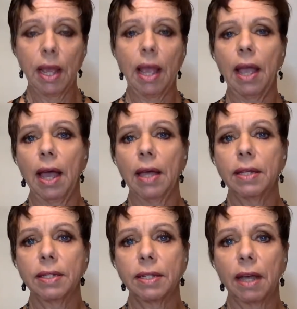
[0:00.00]

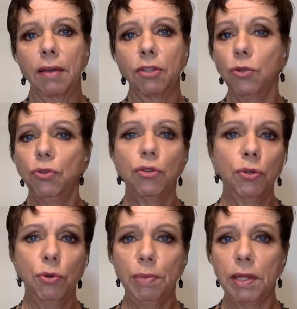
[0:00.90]
And
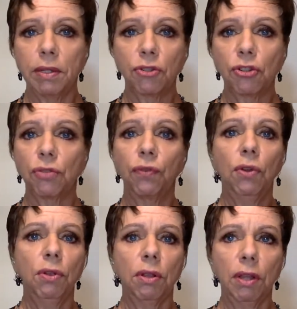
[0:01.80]
YouTube is just
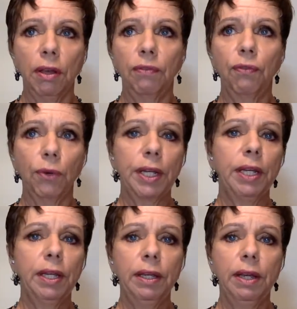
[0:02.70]
full of
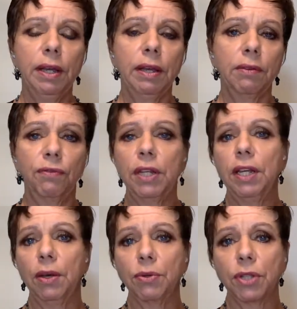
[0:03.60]
free
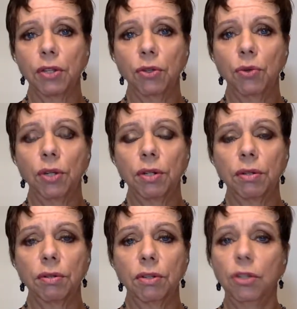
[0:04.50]
videos that you
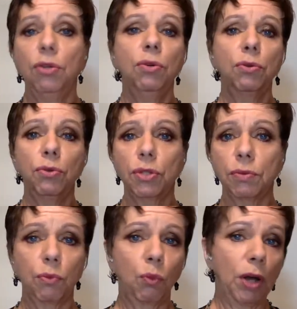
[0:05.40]
can
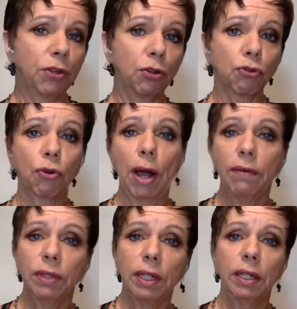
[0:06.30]
use, whether you're
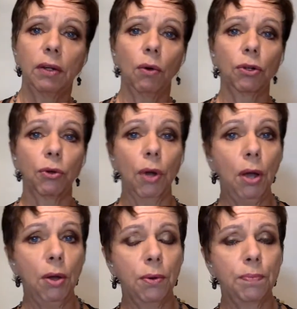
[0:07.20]
traveling or you're
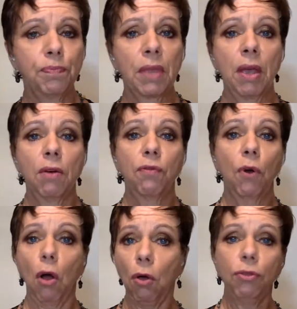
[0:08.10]
home,
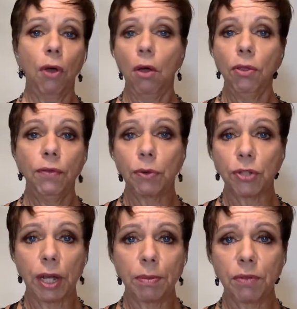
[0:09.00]
for all of those
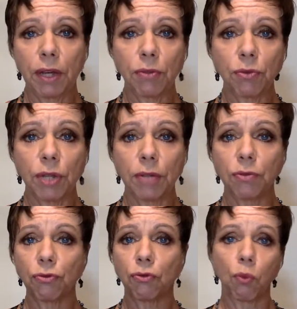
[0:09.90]
types of exercise.
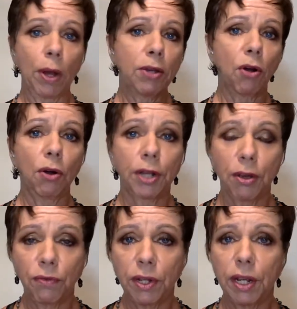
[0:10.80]
There's great
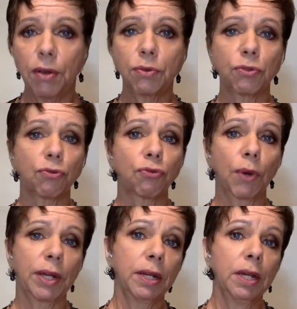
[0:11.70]
cardio videos, there's
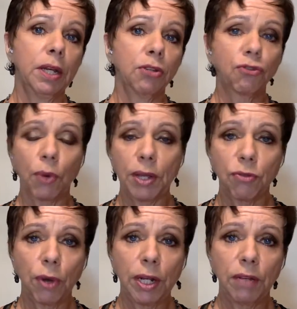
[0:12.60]
great strength
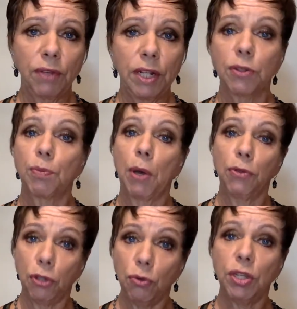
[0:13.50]
training videos,
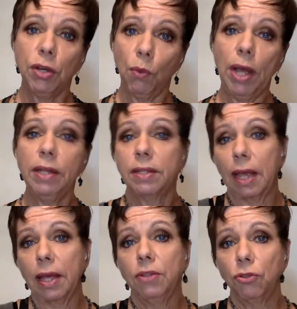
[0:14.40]
both using weights
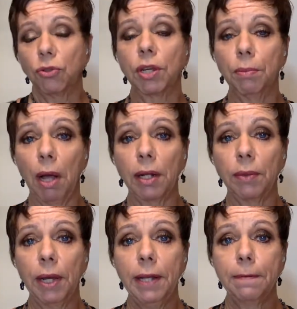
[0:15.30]
and using body
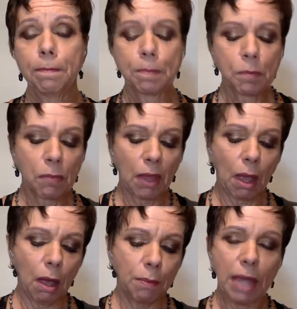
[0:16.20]
weight.
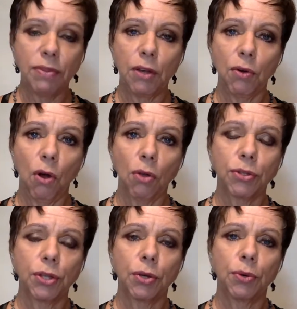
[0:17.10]
And there are
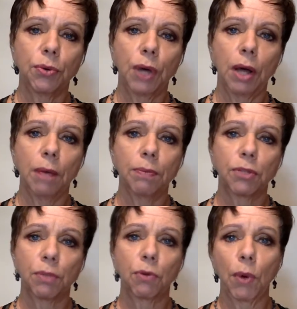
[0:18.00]
also
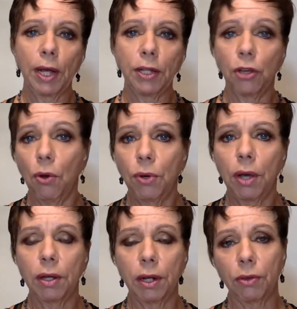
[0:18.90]
some great
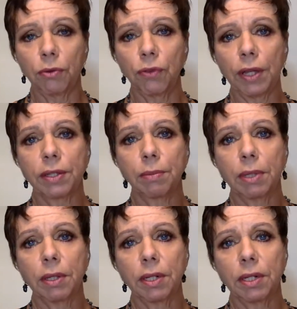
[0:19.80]
yoga and other
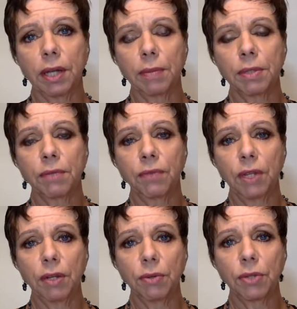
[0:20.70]
flexibility types of
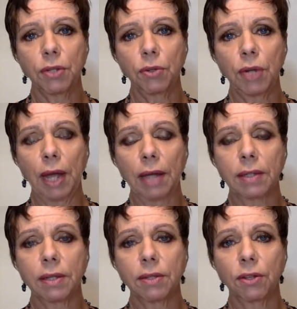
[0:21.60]
videos that you can
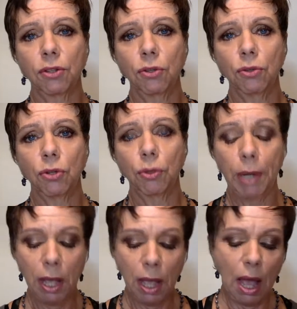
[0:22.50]
access on YouTube.
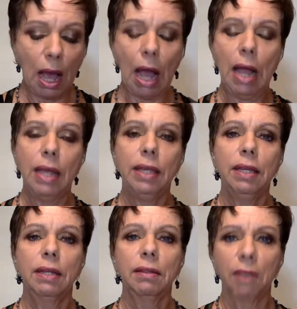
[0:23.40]

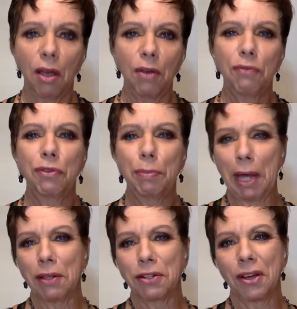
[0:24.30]
I love the
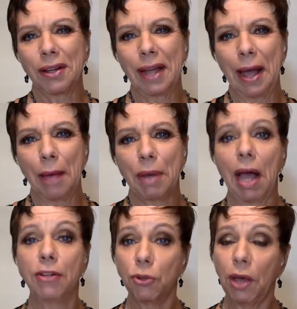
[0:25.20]
Peloton app.
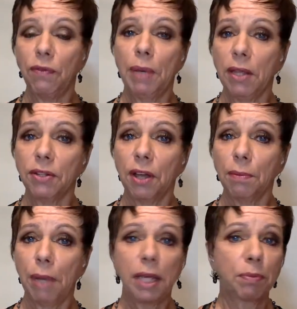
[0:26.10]
I do have a
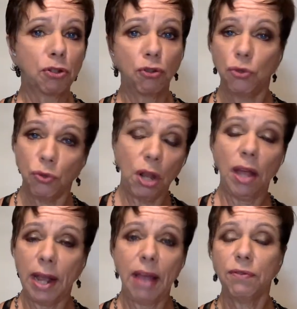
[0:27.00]
Peloton bike, but you do
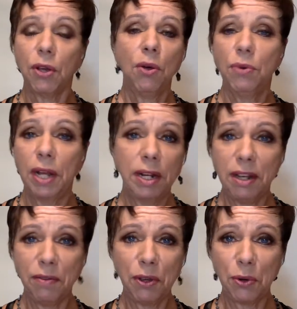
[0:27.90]
not have to own
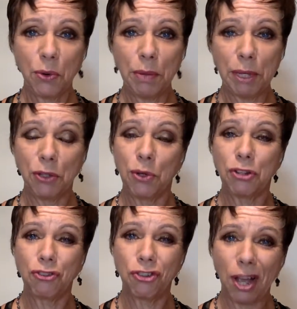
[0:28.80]
any of their equipment. You
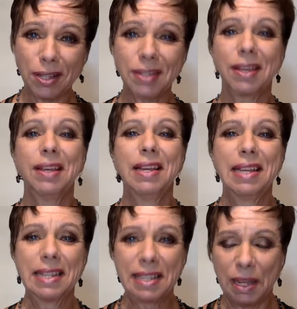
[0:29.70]
can just
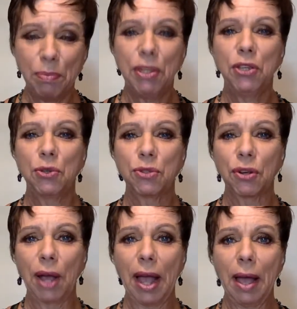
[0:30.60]
simply use
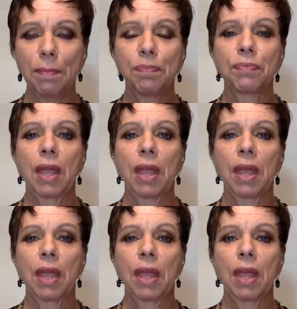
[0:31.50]
their app.